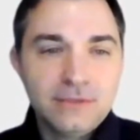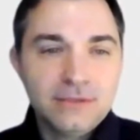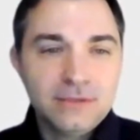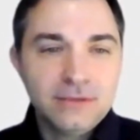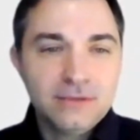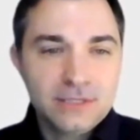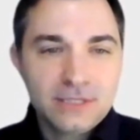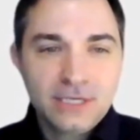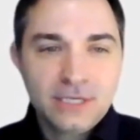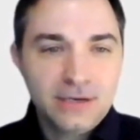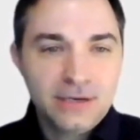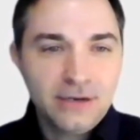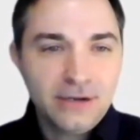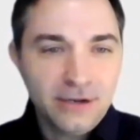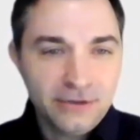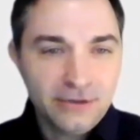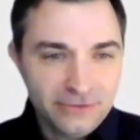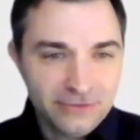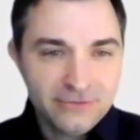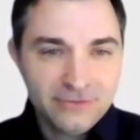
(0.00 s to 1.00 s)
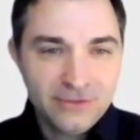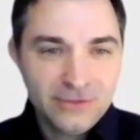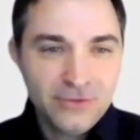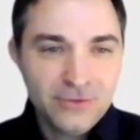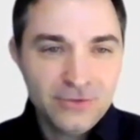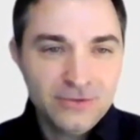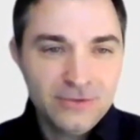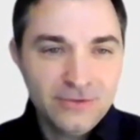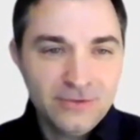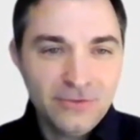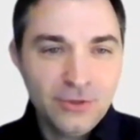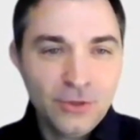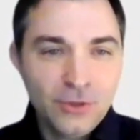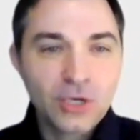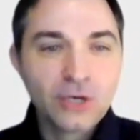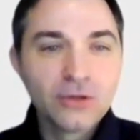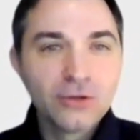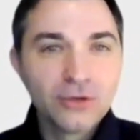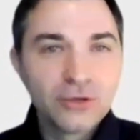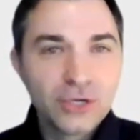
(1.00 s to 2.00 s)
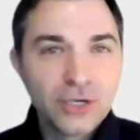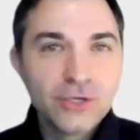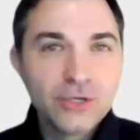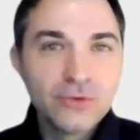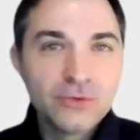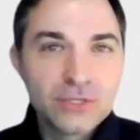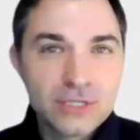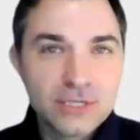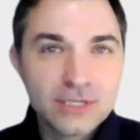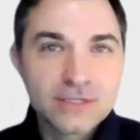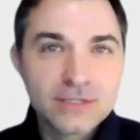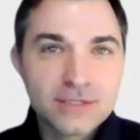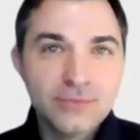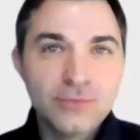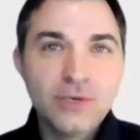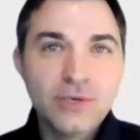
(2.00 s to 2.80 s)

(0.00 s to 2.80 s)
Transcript: let's cut it off. If you're going to learn a new system,